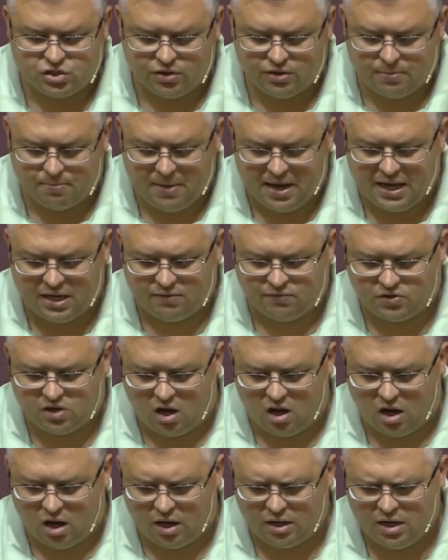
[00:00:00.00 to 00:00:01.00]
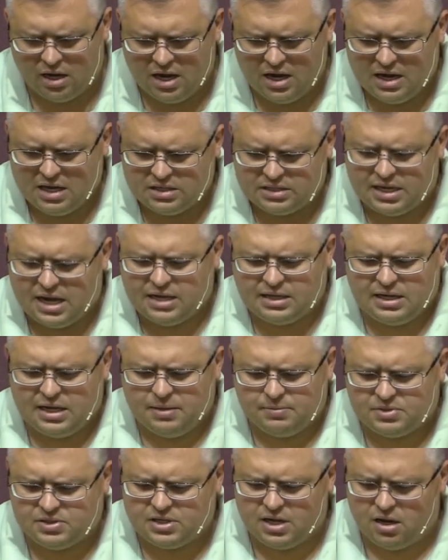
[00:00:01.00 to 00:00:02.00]
the man of God, said to
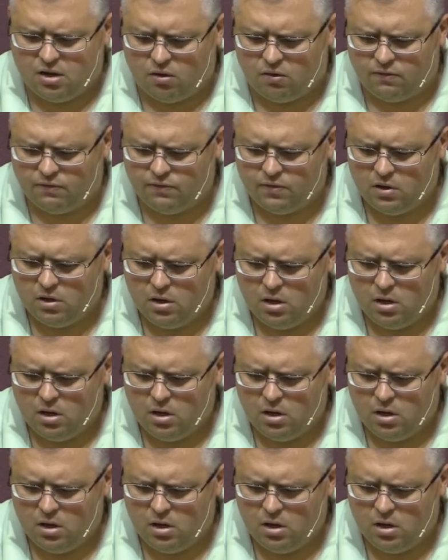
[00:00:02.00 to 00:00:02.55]
himself,